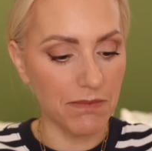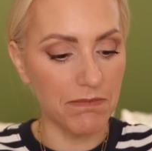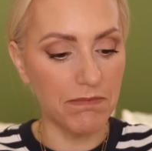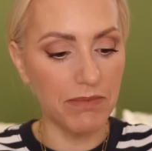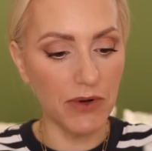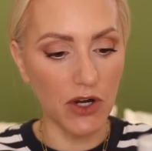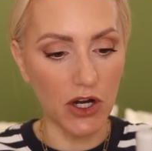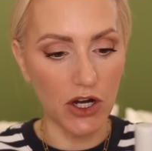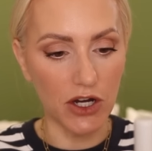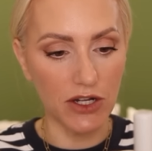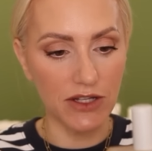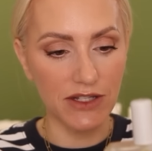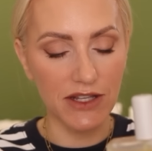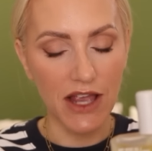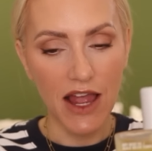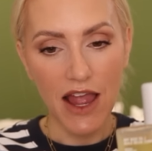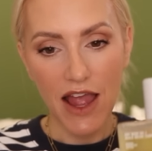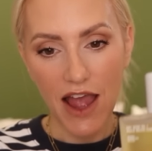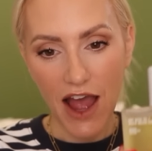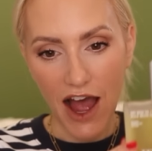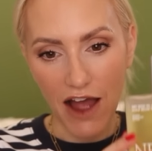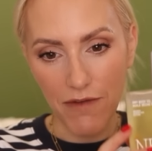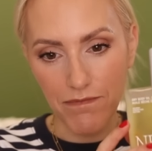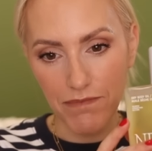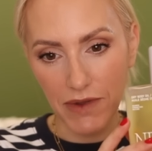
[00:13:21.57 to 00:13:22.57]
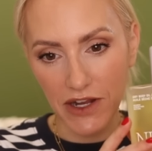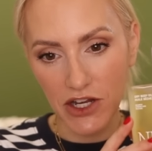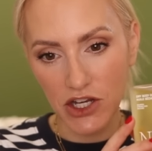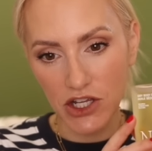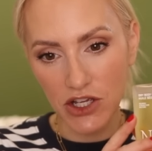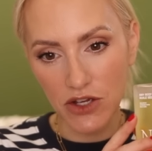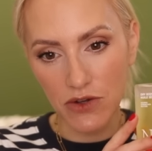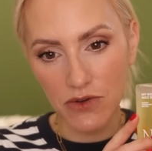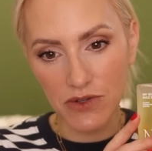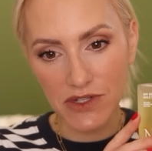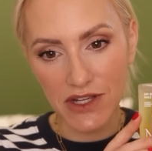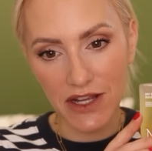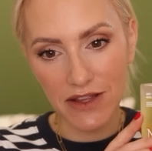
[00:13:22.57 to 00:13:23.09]
but I've been
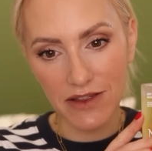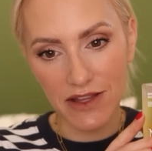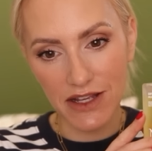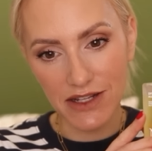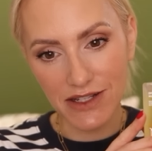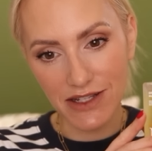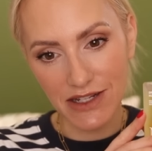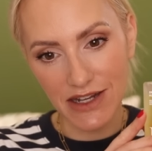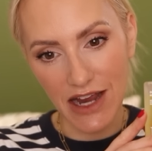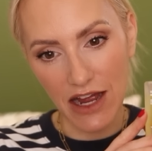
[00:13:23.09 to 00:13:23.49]
using this